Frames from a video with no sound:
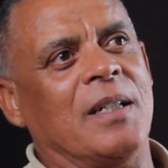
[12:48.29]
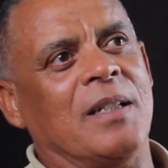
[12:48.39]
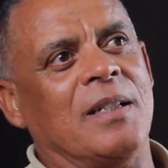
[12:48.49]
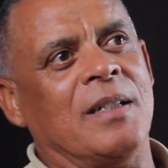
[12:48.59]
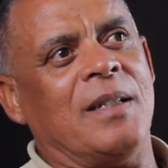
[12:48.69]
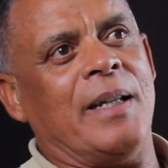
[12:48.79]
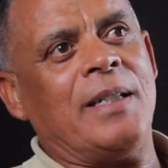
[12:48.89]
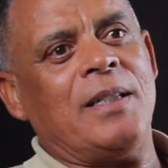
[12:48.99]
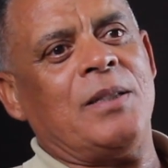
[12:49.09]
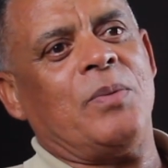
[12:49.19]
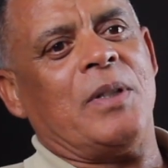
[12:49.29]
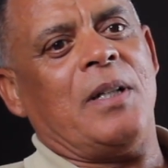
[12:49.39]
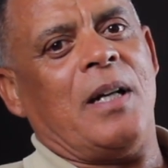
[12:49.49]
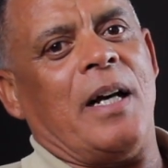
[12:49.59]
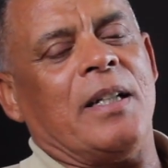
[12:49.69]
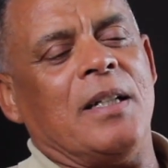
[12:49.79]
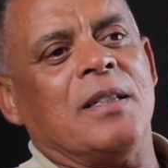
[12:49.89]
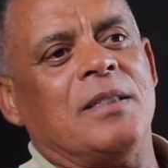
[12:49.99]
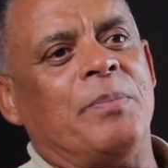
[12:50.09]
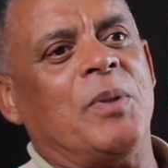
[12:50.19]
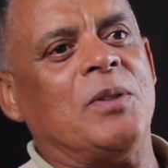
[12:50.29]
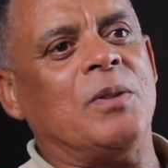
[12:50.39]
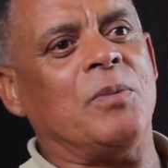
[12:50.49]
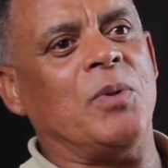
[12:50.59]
and that is what hiking is supposed to do,